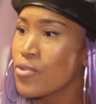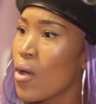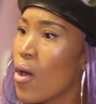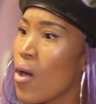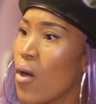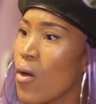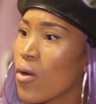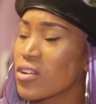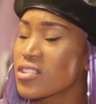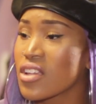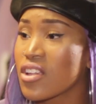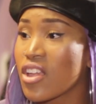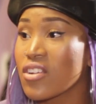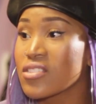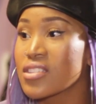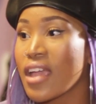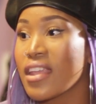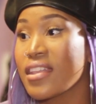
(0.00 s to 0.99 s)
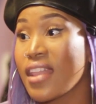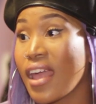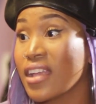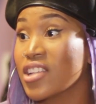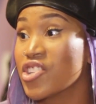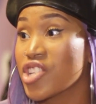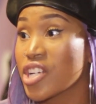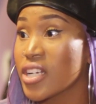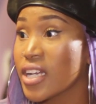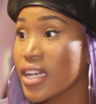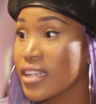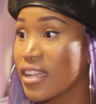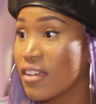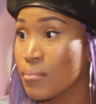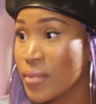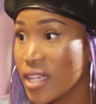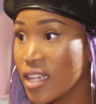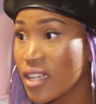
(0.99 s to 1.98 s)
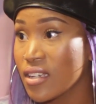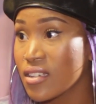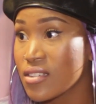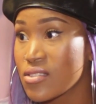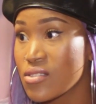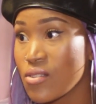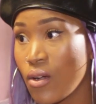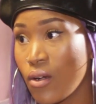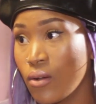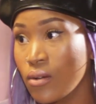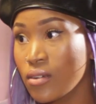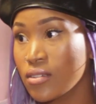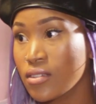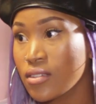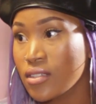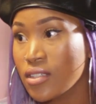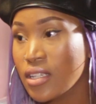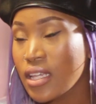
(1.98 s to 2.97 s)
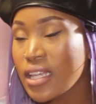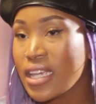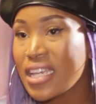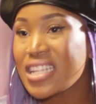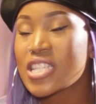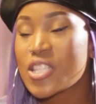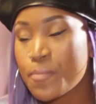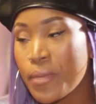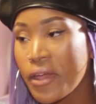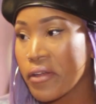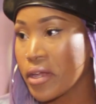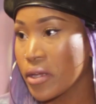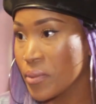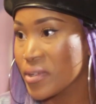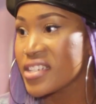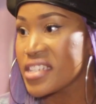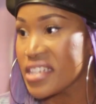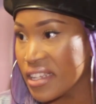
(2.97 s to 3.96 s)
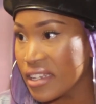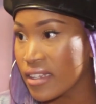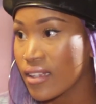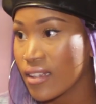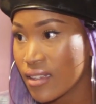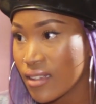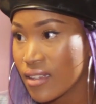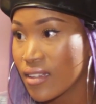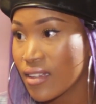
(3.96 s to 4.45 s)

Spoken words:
No, because the girls are in Nigeria and I'm here, so in spirit we did.